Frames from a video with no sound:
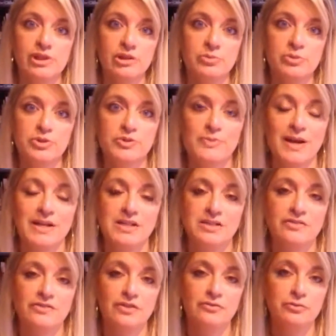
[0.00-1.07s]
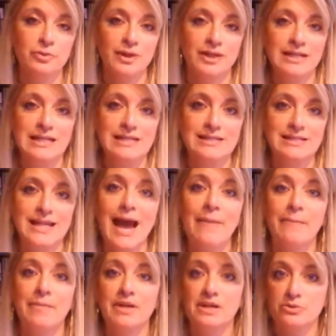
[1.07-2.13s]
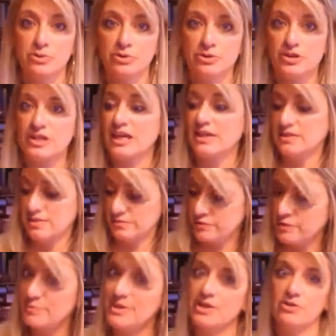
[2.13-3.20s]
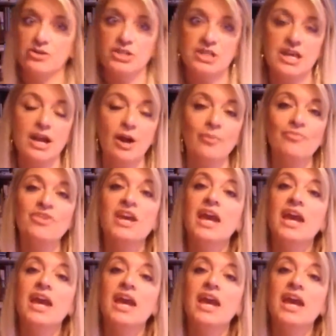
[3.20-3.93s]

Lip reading: their perspective of what needs to happen in order to get them from here to there.